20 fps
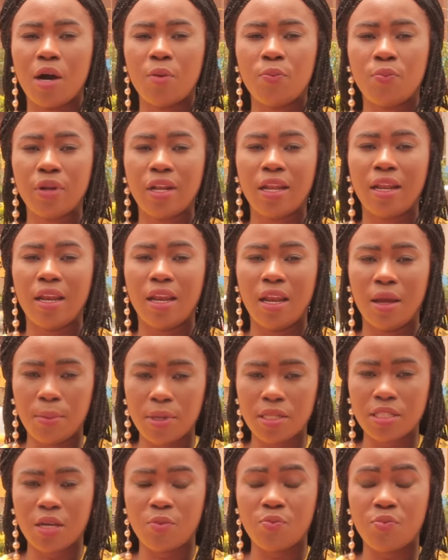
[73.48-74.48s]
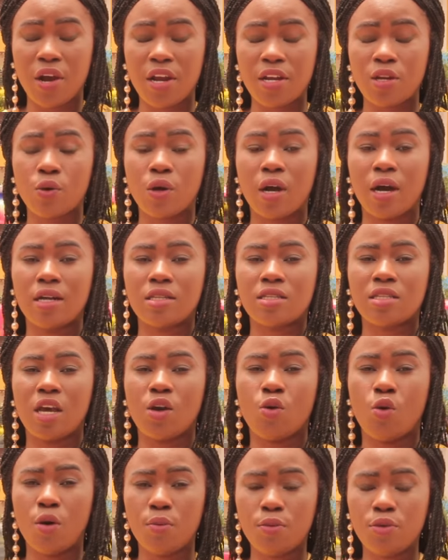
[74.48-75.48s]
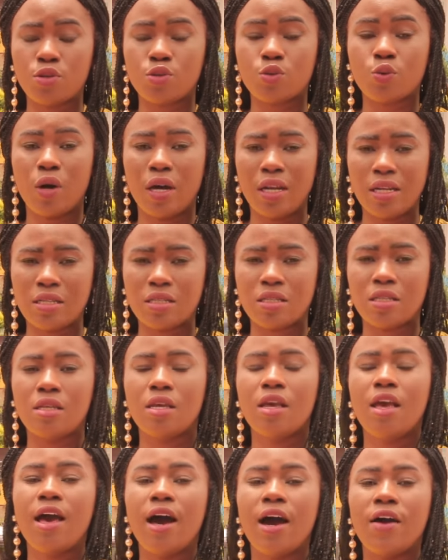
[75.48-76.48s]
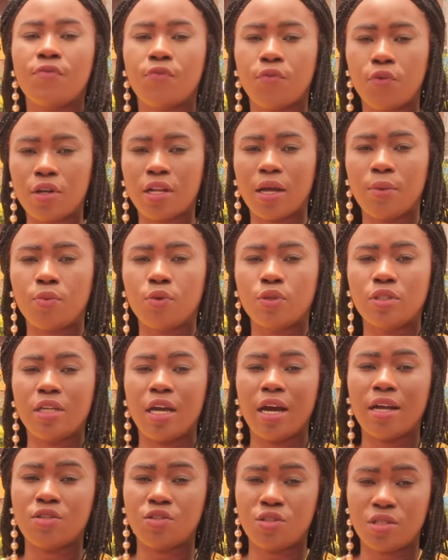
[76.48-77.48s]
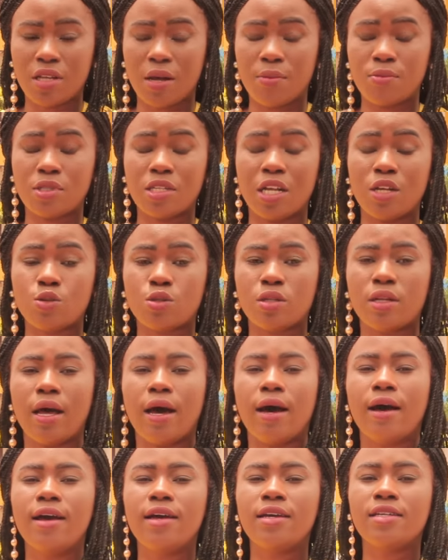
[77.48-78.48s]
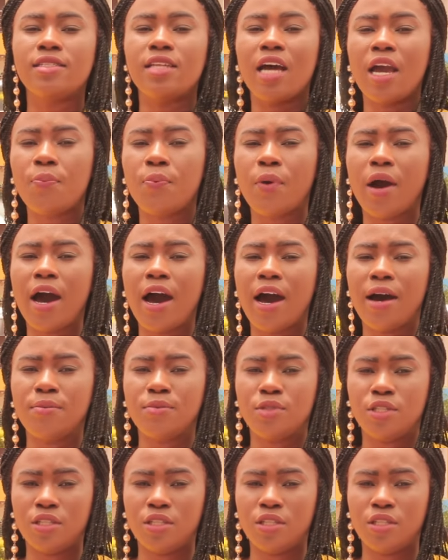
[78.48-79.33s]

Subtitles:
Company Limited brand new car tire home use quality affordable de a Jisam Sausna diaper hub